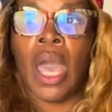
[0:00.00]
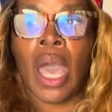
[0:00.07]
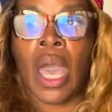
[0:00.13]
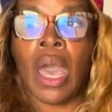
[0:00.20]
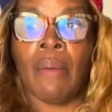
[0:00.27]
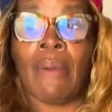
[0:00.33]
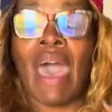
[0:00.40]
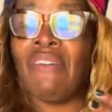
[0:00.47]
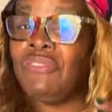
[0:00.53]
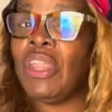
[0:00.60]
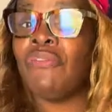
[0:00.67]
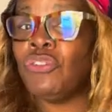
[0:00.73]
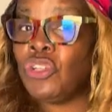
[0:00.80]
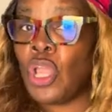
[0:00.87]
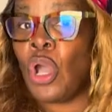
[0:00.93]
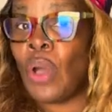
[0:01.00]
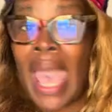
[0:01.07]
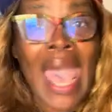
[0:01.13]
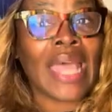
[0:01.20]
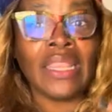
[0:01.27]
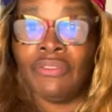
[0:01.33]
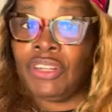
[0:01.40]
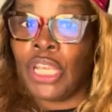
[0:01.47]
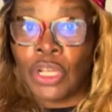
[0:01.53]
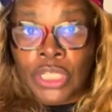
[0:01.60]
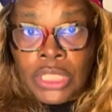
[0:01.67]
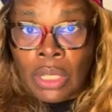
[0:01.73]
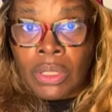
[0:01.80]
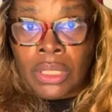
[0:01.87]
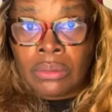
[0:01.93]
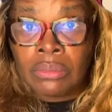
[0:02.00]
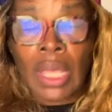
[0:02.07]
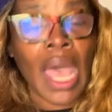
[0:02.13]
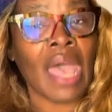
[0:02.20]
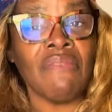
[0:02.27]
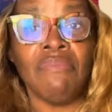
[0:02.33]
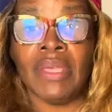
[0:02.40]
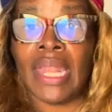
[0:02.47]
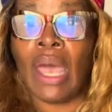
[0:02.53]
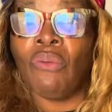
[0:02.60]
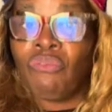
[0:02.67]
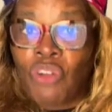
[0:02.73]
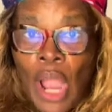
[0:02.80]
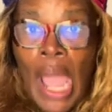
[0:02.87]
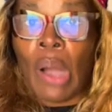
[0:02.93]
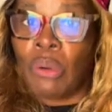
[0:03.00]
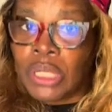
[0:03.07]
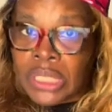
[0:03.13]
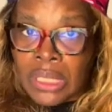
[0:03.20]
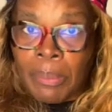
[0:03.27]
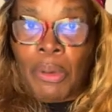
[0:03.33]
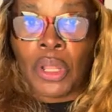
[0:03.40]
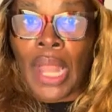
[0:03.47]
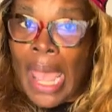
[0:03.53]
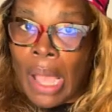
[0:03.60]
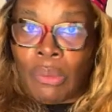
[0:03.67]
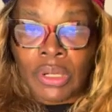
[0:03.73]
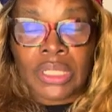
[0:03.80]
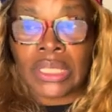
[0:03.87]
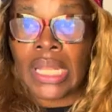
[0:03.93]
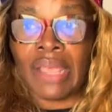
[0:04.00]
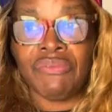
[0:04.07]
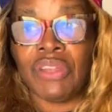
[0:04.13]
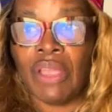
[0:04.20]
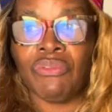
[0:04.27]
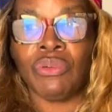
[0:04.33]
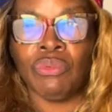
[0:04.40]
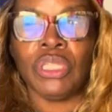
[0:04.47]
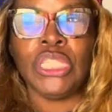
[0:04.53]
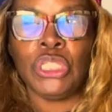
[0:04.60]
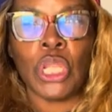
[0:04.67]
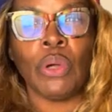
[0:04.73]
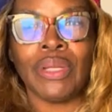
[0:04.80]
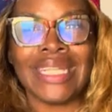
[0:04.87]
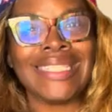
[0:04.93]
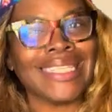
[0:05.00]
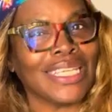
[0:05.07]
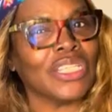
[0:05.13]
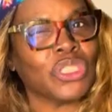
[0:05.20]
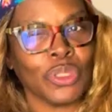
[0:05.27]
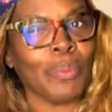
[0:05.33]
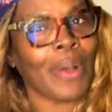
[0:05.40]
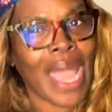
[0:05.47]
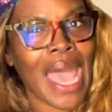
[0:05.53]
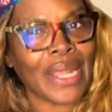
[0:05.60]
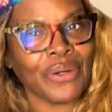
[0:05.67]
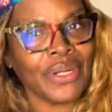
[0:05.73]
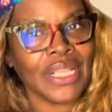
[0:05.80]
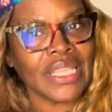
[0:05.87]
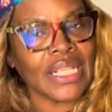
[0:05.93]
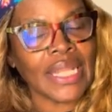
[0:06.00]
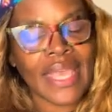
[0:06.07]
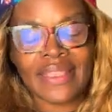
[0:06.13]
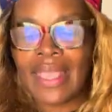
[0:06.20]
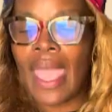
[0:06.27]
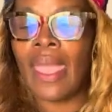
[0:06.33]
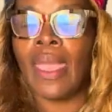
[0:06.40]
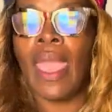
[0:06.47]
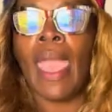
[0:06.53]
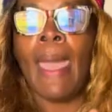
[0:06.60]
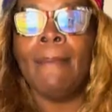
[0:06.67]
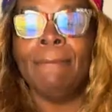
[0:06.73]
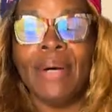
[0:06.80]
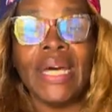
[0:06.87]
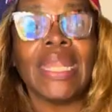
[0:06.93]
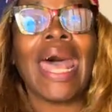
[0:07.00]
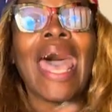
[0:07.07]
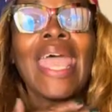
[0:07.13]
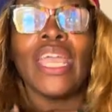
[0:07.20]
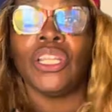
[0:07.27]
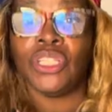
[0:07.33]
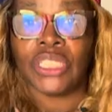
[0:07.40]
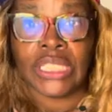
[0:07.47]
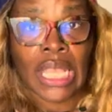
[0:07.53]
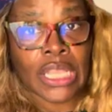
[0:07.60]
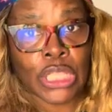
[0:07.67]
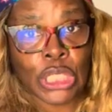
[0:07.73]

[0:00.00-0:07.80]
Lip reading: I've never known, I live in Arizona, I've been out for hours and upon hours, and I've never really known it to get super hot or anything like that, but I understand